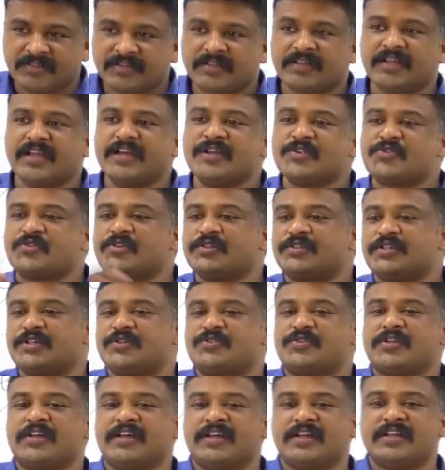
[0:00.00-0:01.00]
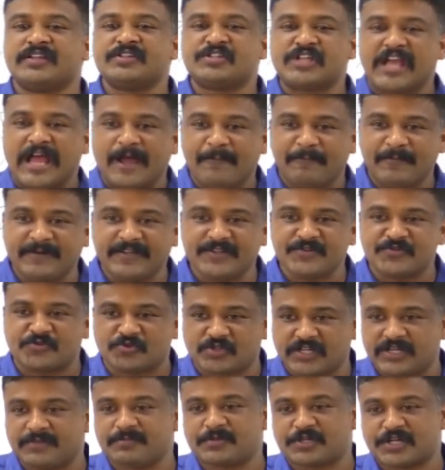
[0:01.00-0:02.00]
Yes, it is a Japanese
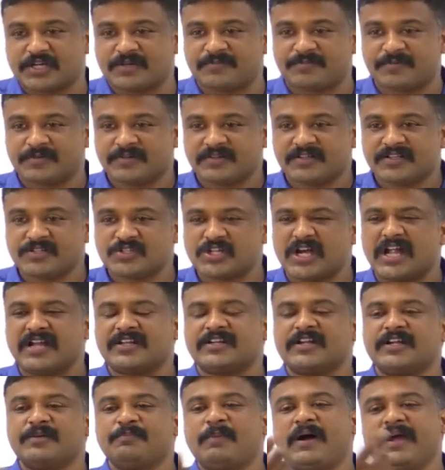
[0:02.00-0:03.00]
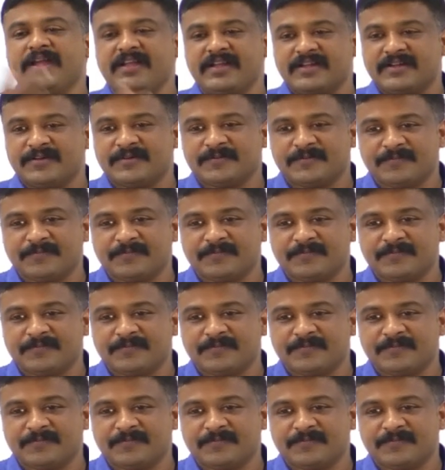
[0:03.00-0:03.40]
steamship chartered by